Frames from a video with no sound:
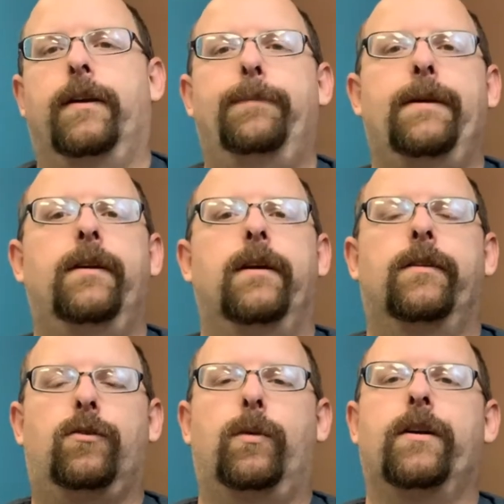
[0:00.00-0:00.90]
It'll be
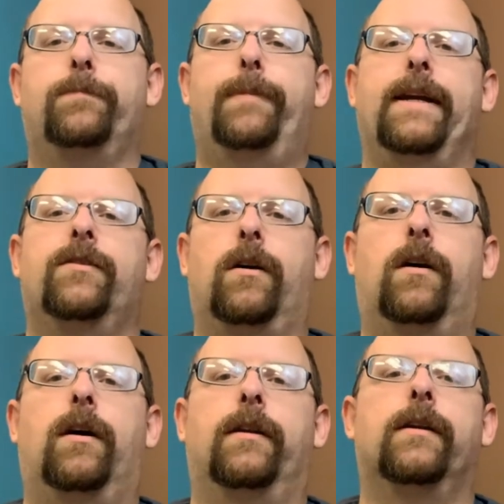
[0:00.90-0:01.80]
squares based
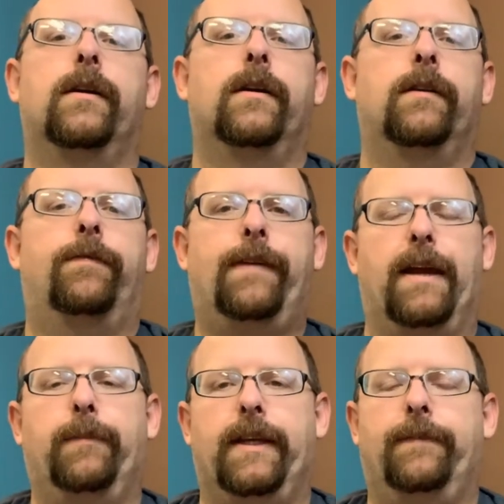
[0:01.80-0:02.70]
on family.